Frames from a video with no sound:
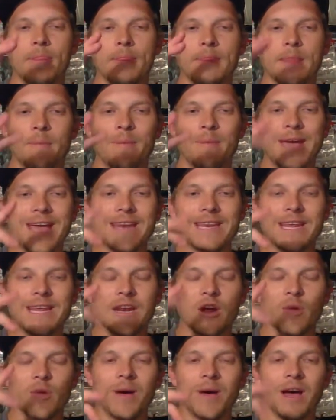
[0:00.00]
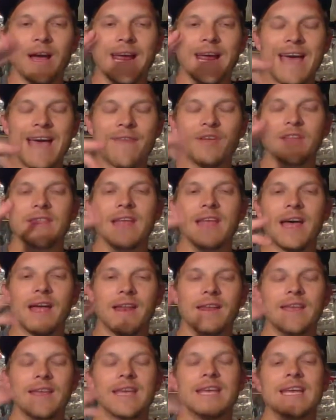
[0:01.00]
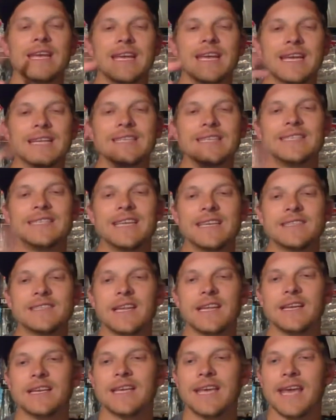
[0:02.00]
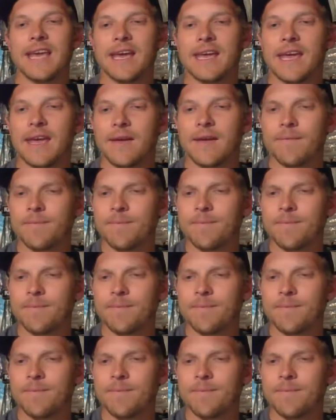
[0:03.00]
the bandito bug having that consistent kicking.